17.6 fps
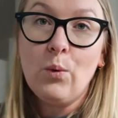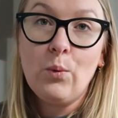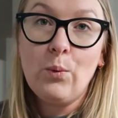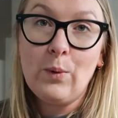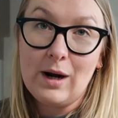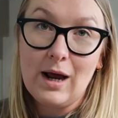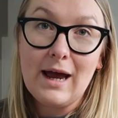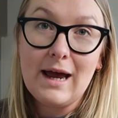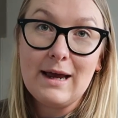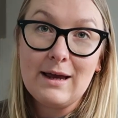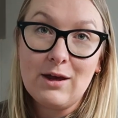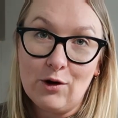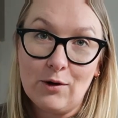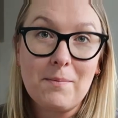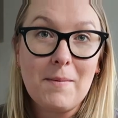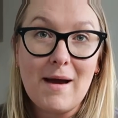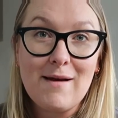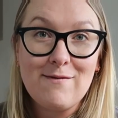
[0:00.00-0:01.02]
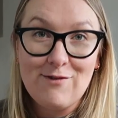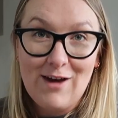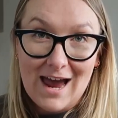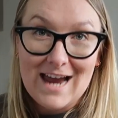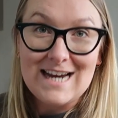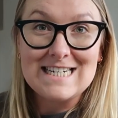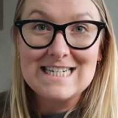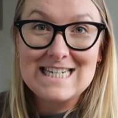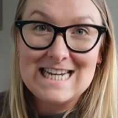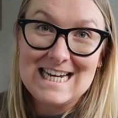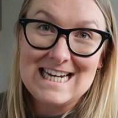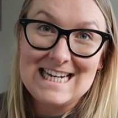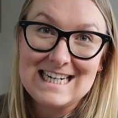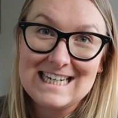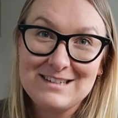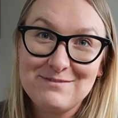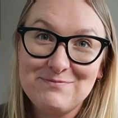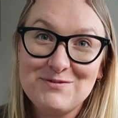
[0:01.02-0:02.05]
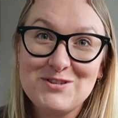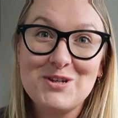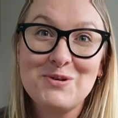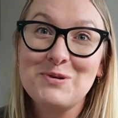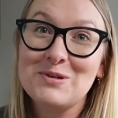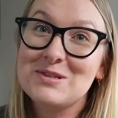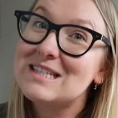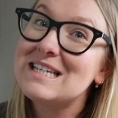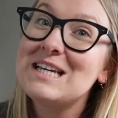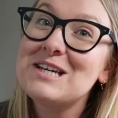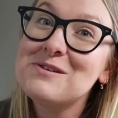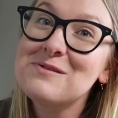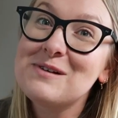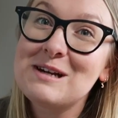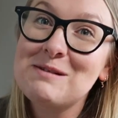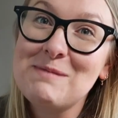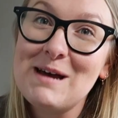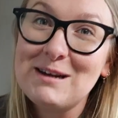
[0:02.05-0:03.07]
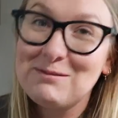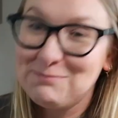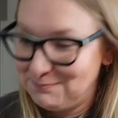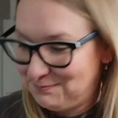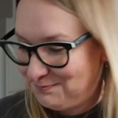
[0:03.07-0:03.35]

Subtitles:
when I cook mine for 18. So we'll see you in a bit.